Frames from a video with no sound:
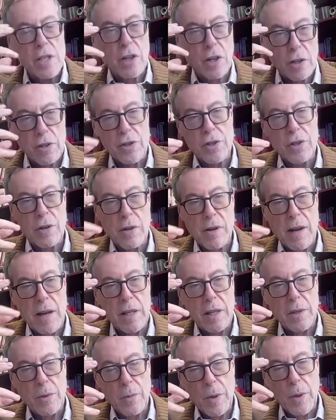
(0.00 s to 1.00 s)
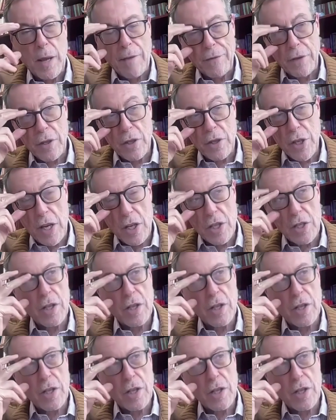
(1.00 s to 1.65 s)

this culture, right? We have to